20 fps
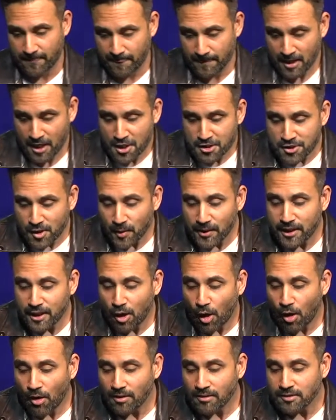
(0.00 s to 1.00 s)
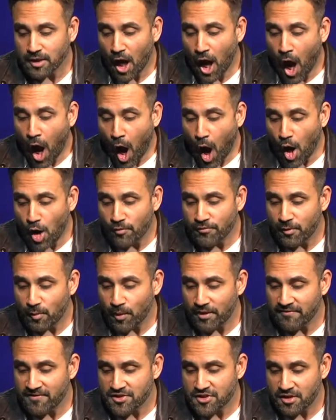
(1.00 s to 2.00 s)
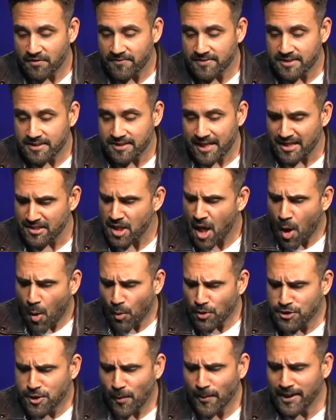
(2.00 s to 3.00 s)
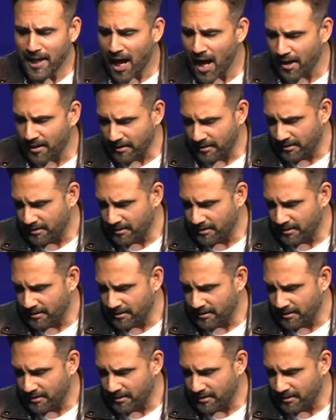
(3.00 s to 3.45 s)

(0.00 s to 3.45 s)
So he called over one of his servants and asked, "What's going on?"